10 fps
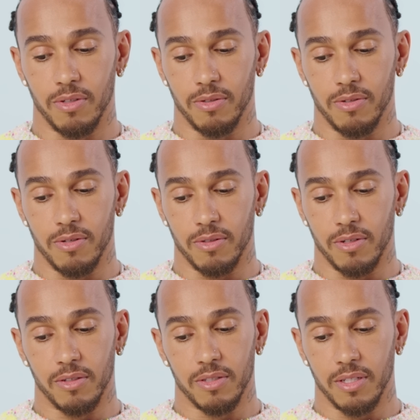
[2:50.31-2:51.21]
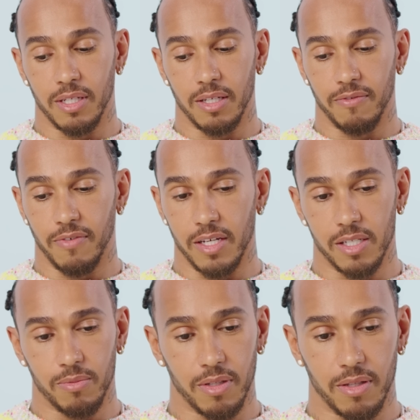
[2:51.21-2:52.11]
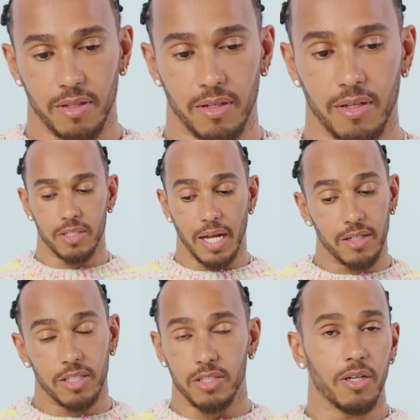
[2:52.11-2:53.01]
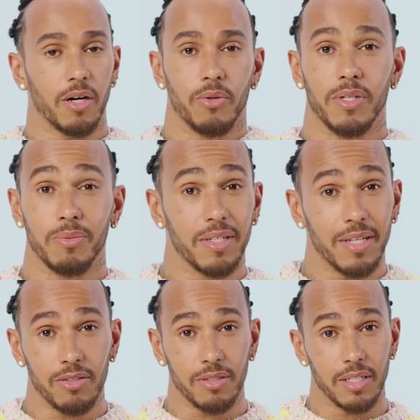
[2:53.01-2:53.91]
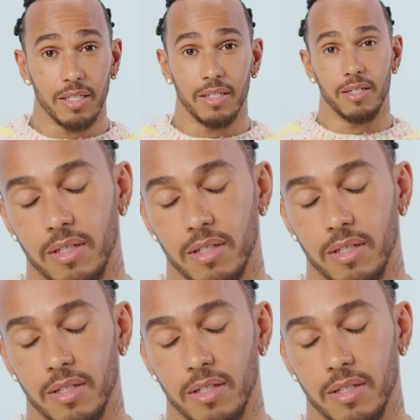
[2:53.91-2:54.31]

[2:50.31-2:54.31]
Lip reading: you're constantly faced with challenges. You can't always win, naturally.